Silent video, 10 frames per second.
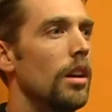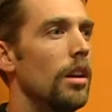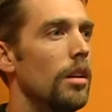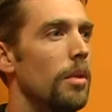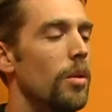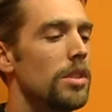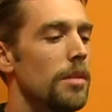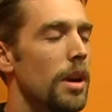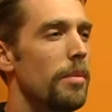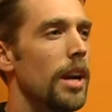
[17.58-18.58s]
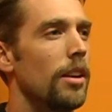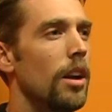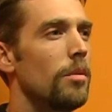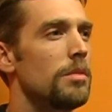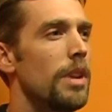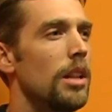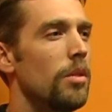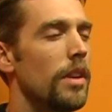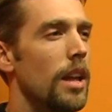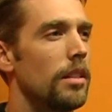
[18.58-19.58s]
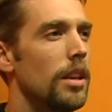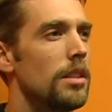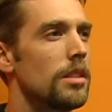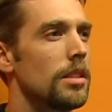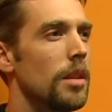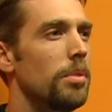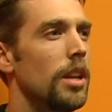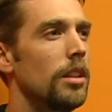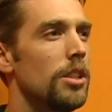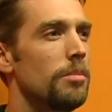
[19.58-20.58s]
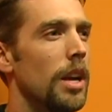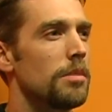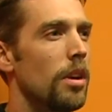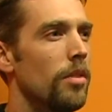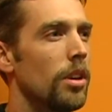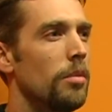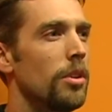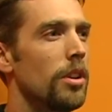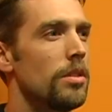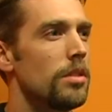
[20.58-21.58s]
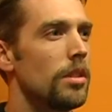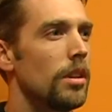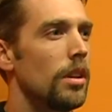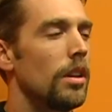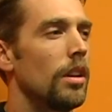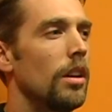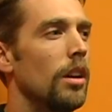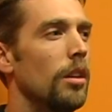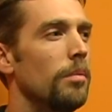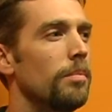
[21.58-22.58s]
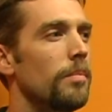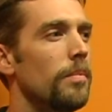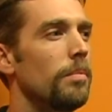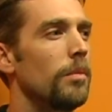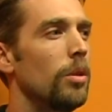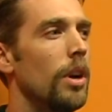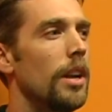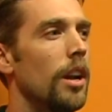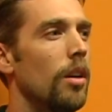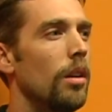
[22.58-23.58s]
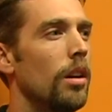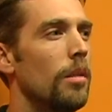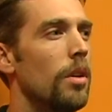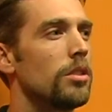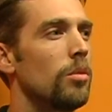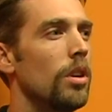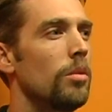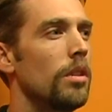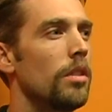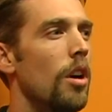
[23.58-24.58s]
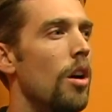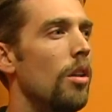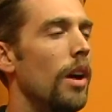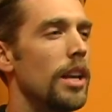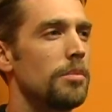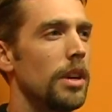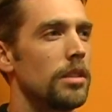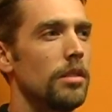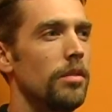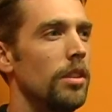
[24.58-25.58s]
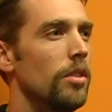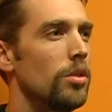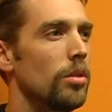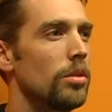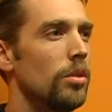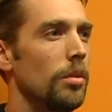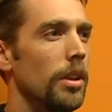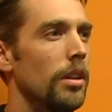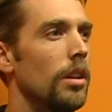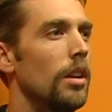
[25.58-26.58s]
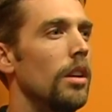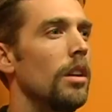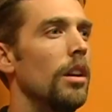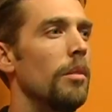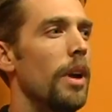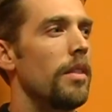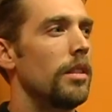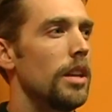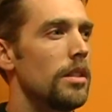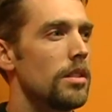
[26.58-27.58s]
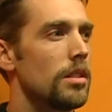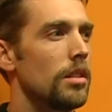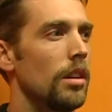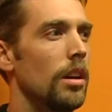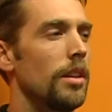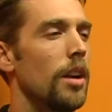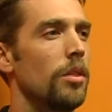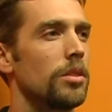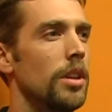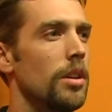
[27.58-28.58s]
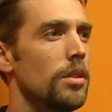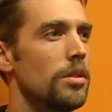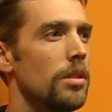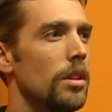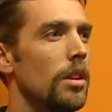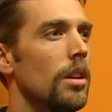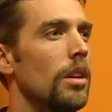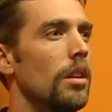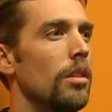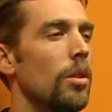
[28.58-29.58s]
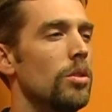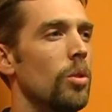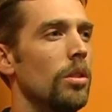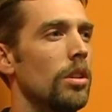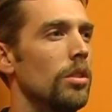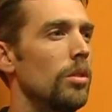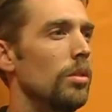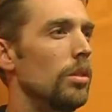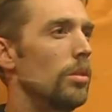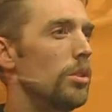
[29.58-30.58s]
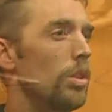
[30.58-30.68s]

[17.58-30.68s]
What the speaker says: I would say my background was mainly with athletes, as I played collegiate baseball for a couple years. But right now, I'm also working with all aspects of individuals, women, athletes, downhill skiers, those who are looking to lose,